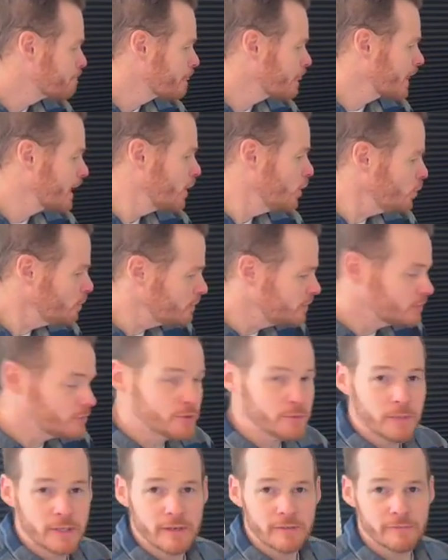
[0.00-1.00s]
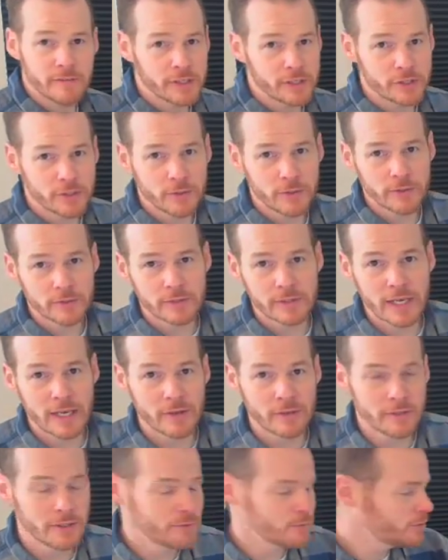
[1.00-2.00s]
I hope this was beneficial. Now,
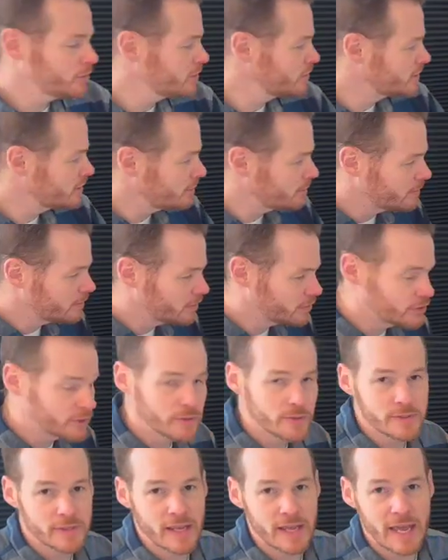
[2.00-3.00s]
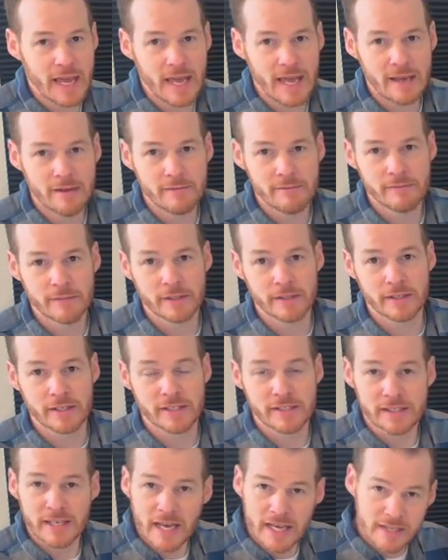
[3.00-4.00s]
these were just some of the shoes I have and the
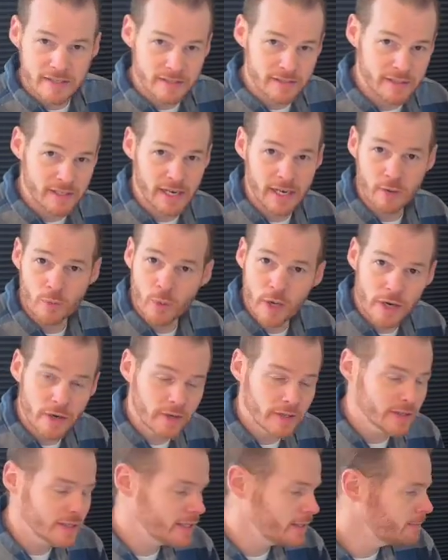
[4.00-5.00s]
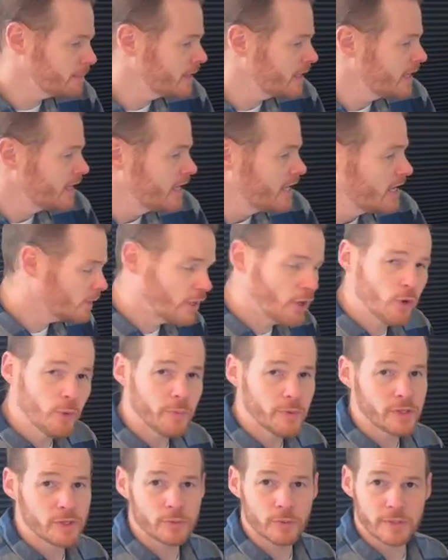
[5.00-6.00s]
sizes that I wear in them. I hope
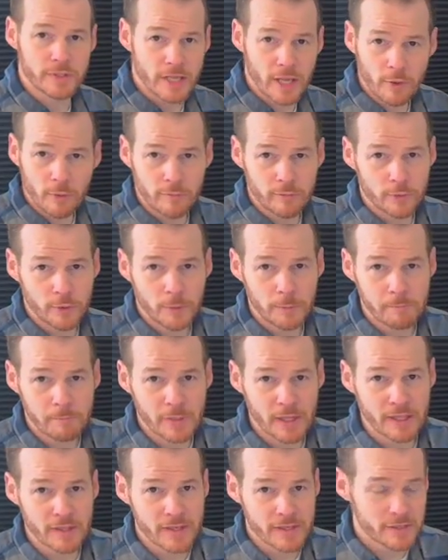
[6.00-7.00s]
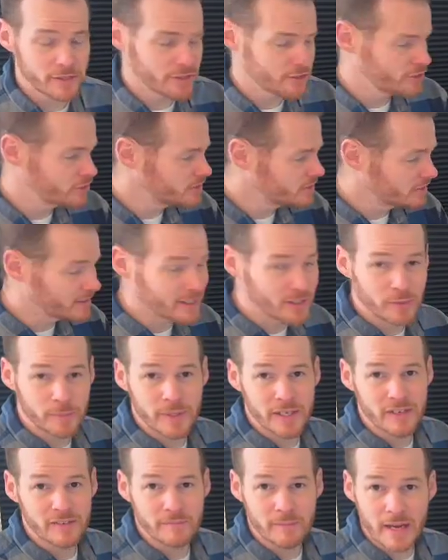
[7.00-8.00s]
this was helpful. Now, this is just a little
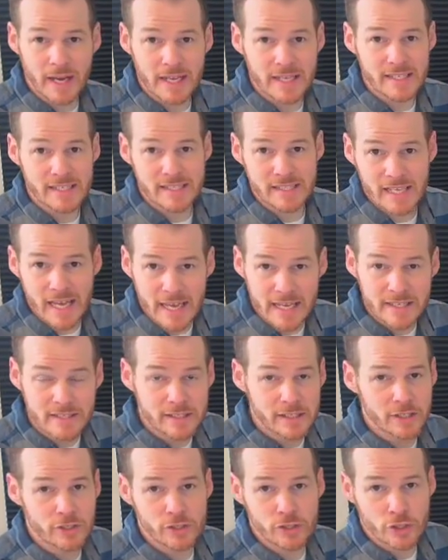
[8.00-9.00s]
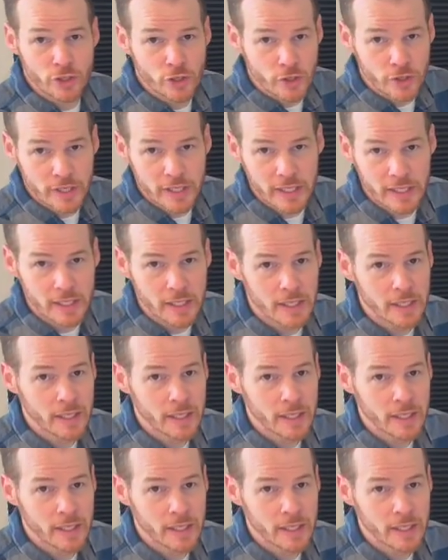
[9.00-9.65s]
bit of my sizing journey,